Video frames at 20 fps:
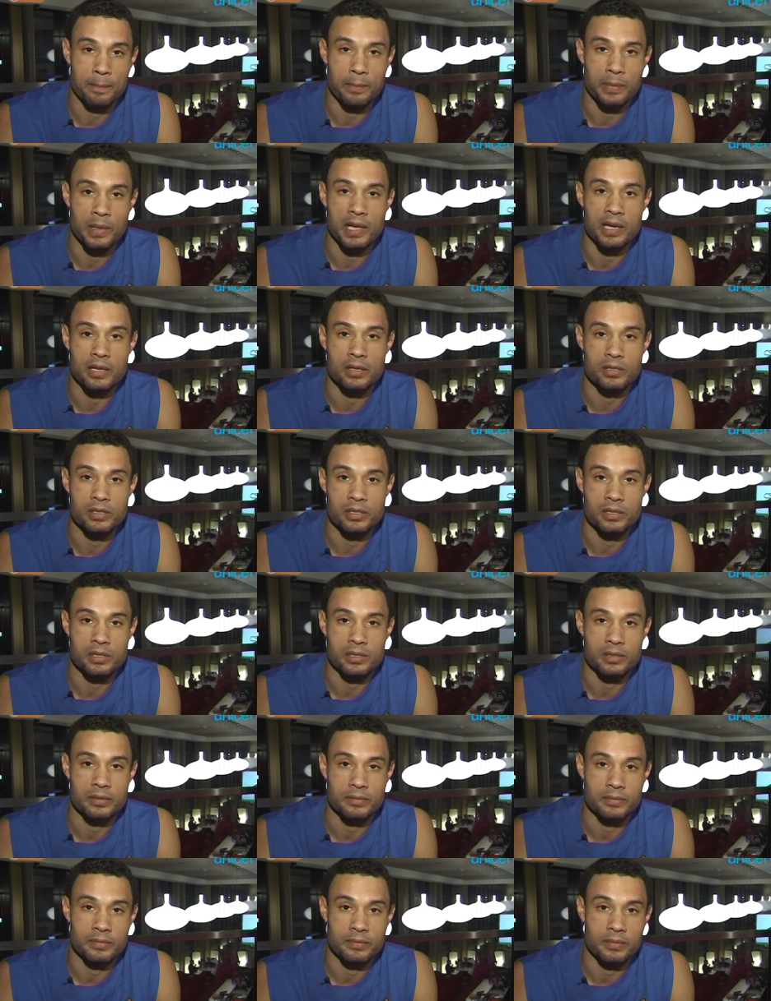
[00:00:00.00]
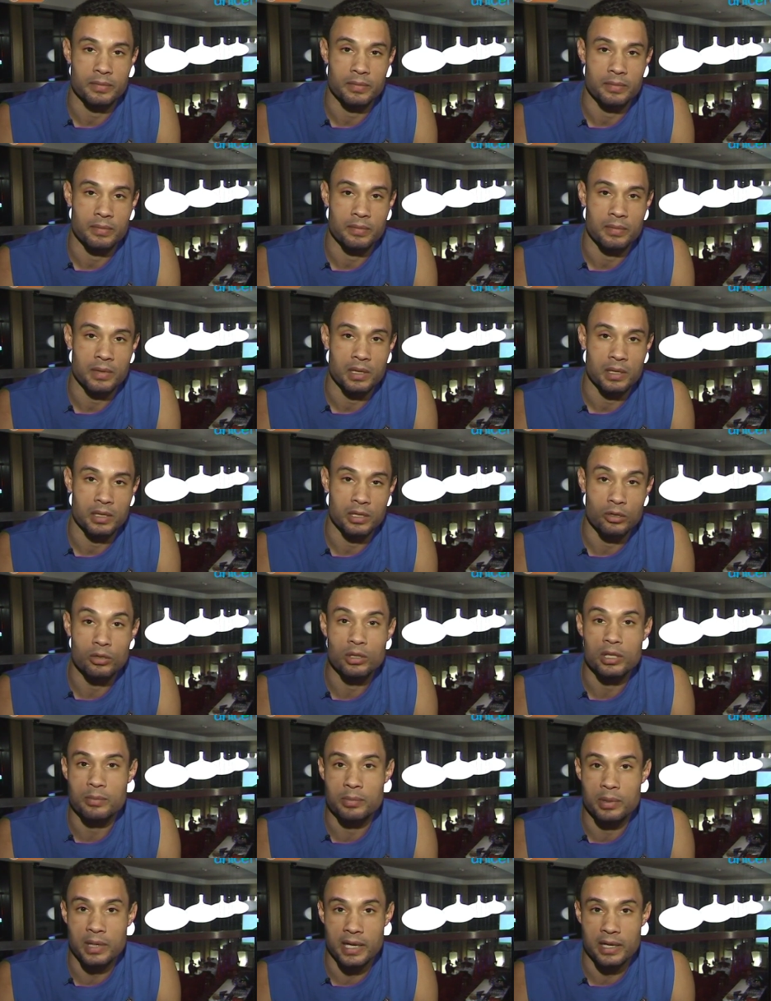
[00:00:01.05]
Players,
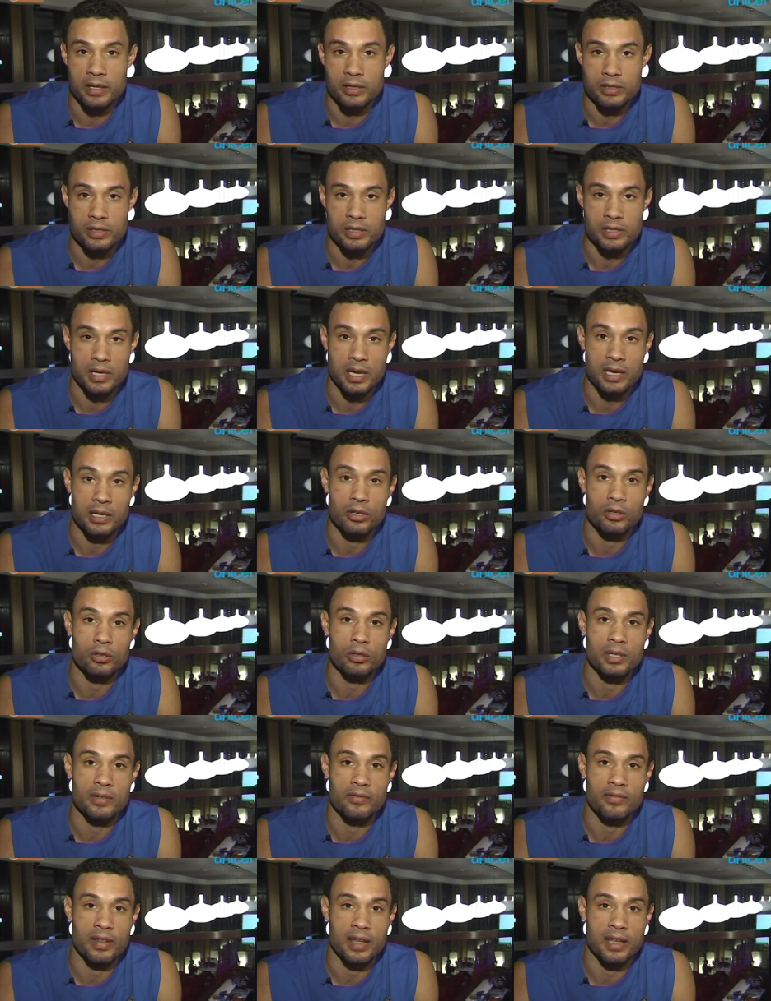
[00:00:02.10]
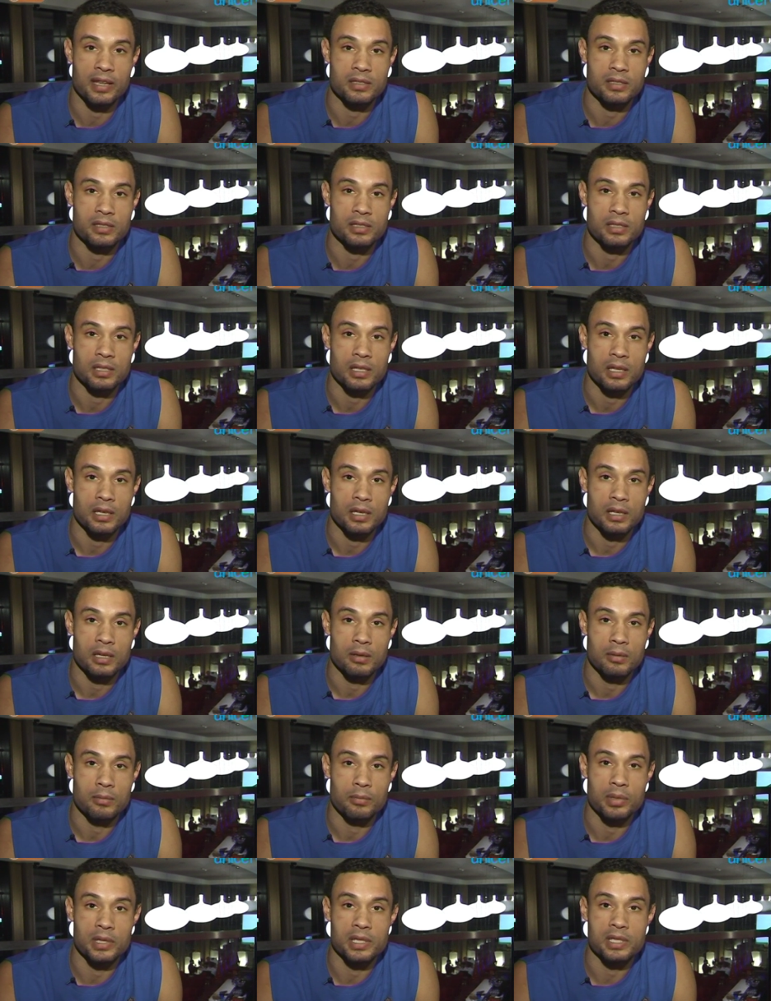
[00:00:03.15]
EuroLeague players and EuroLeague fans,
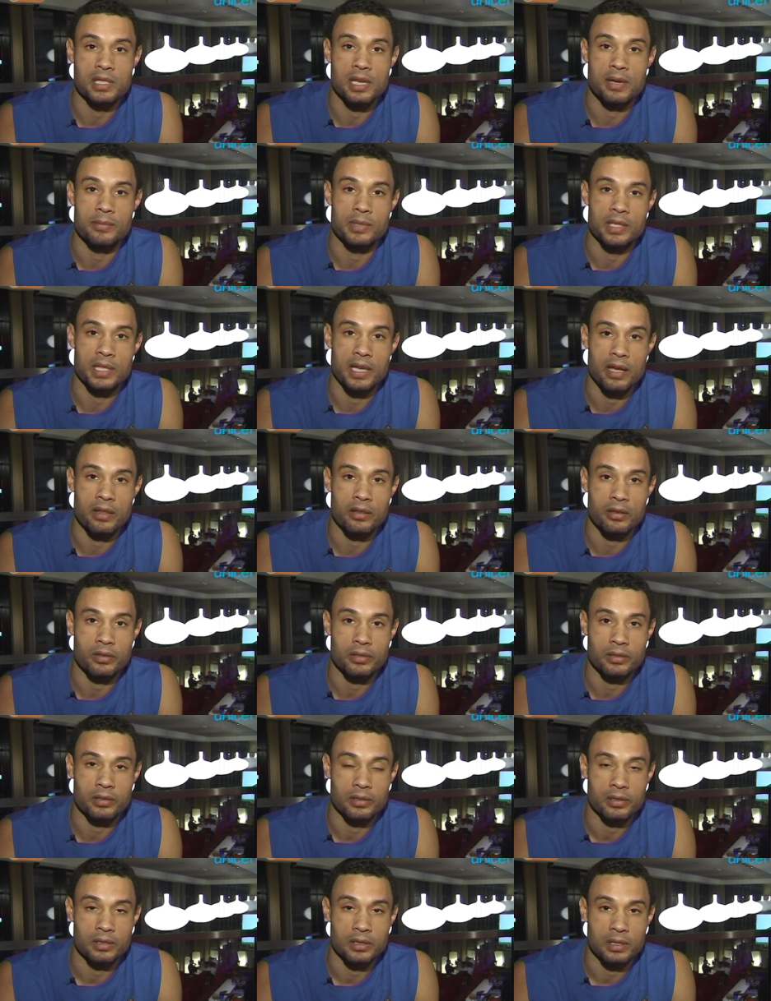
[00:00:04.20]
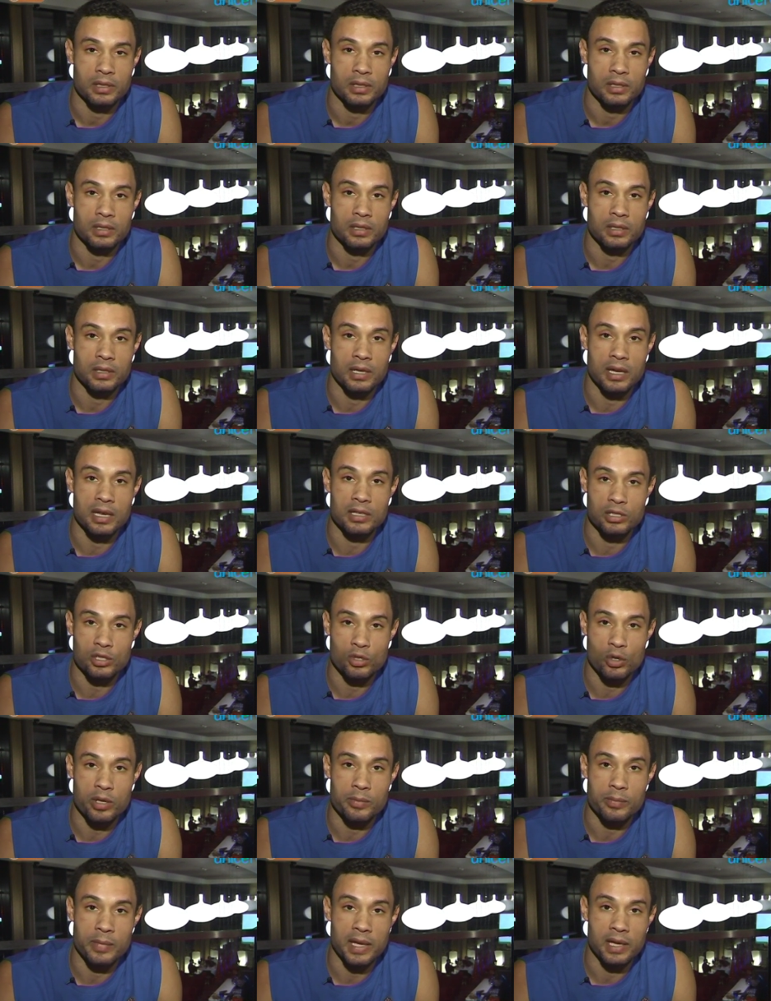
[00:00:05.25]
please come together and
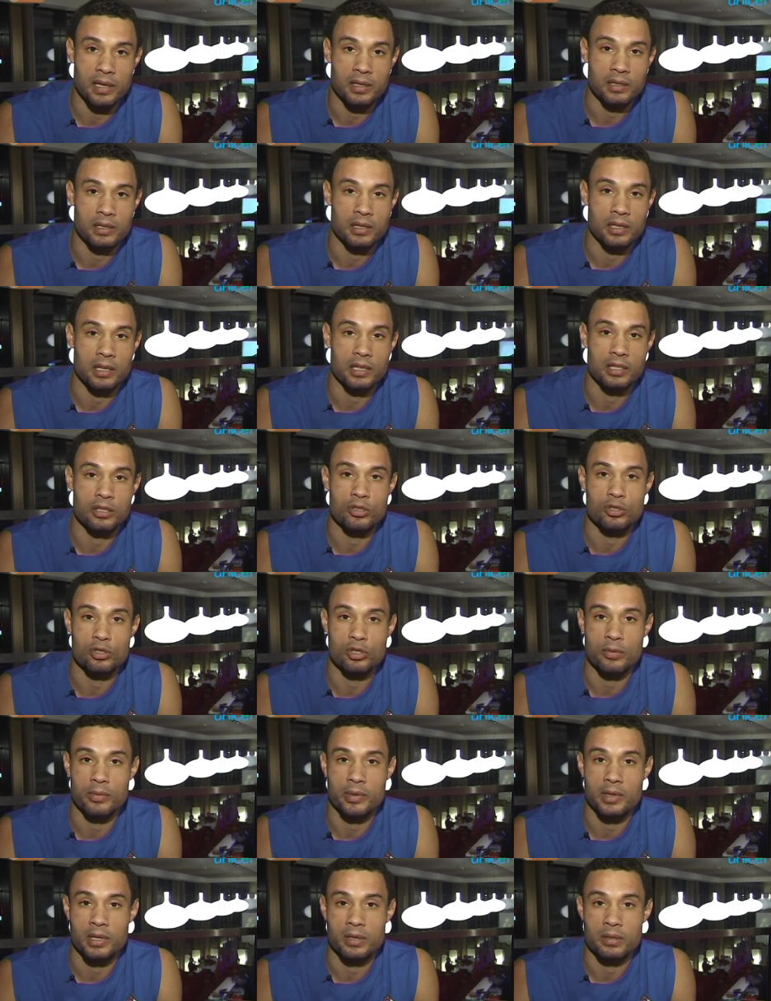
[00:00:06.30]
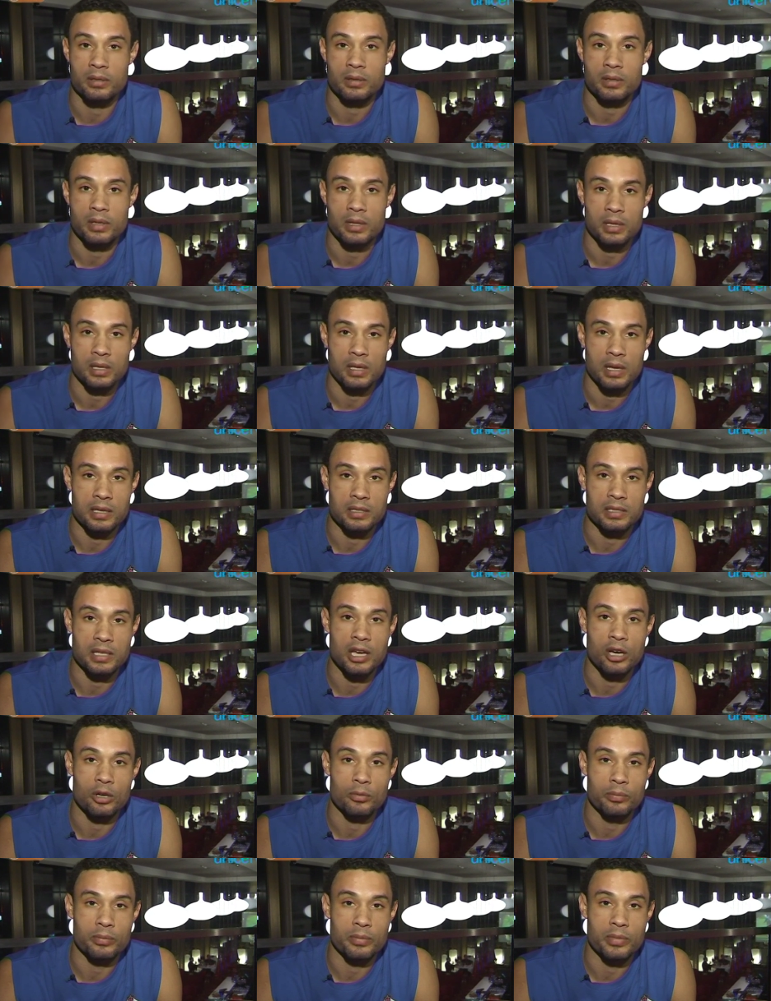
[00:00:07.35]
join me in contributing to
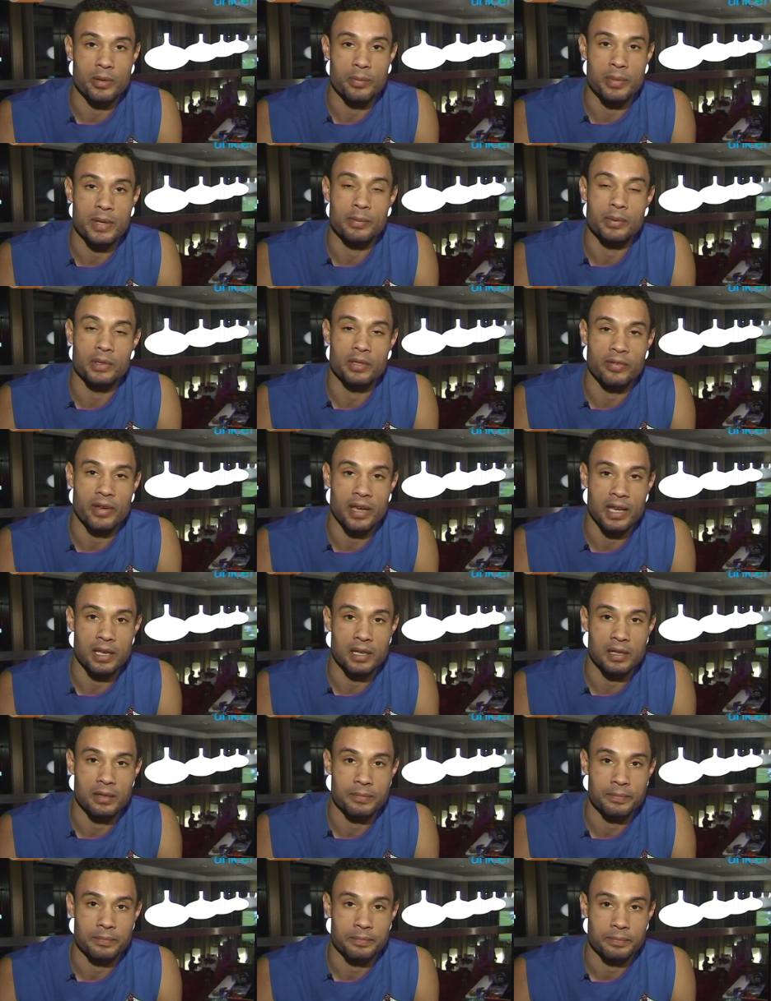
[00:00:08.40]
help the people of Haiti.